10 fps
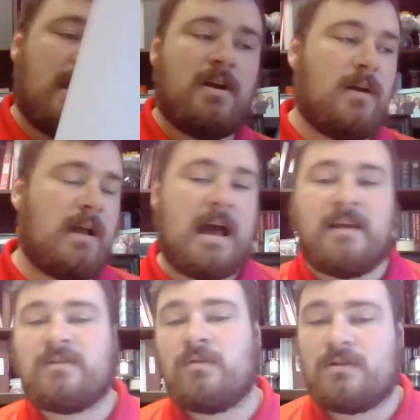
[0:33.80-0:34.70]
know high
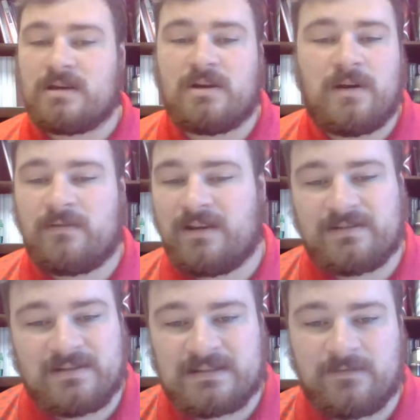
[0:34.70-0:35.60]
schoolers. I know everything
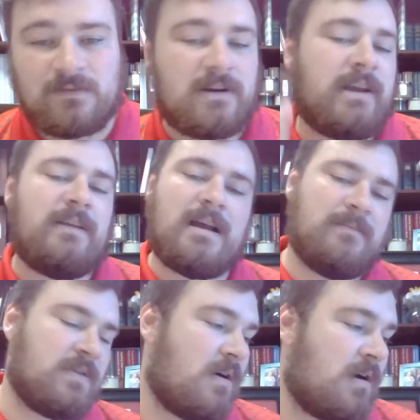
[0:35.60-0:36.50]
says seventh grade.
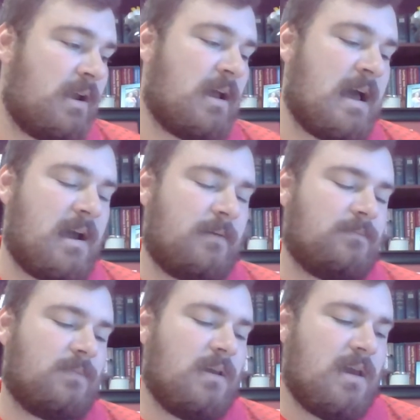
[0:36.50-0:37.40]
I'm sorry. I
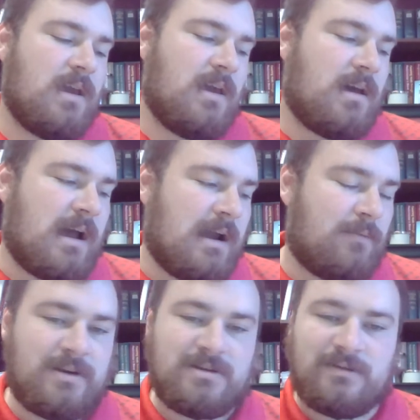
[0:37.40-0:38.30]

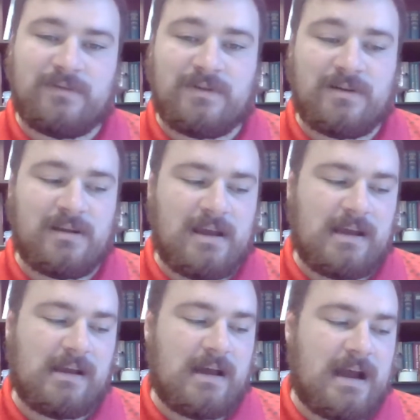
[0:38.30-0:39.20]
originally was gonna.
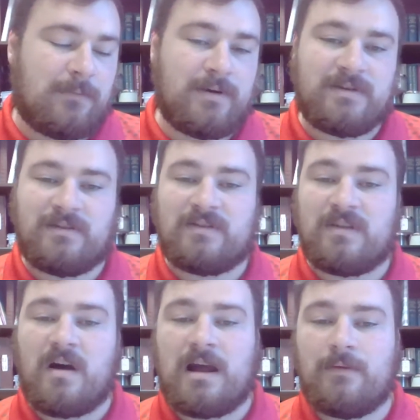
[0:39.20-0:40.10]
I originally just
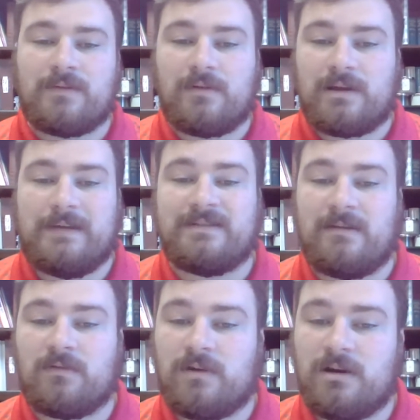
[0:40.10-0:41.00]
thought I was going to have
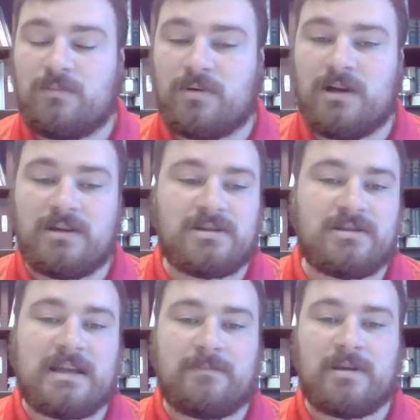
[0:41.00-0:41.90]
seventh grader
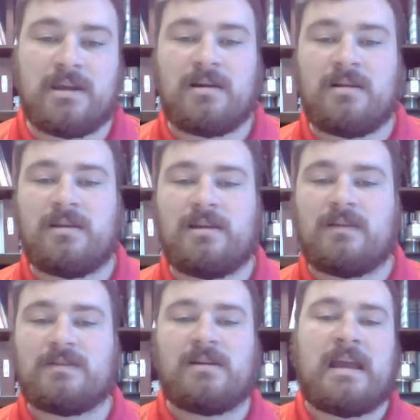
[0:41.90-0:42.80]
percussion not be here, and then
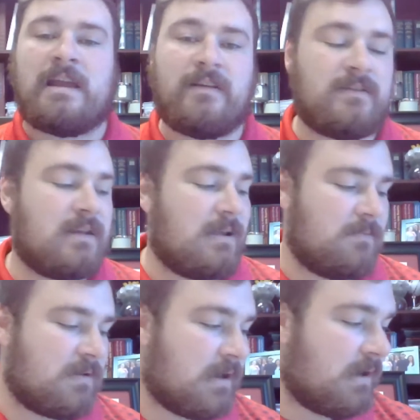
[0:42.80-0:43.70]
y'all started adding y'all's
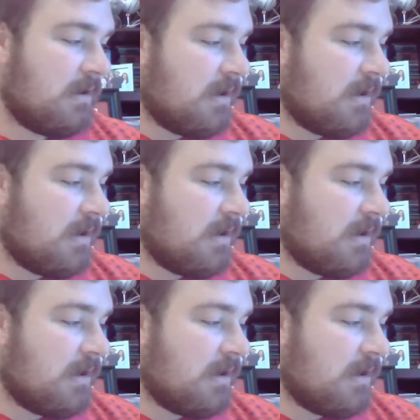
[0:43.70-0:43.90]
names. Okay.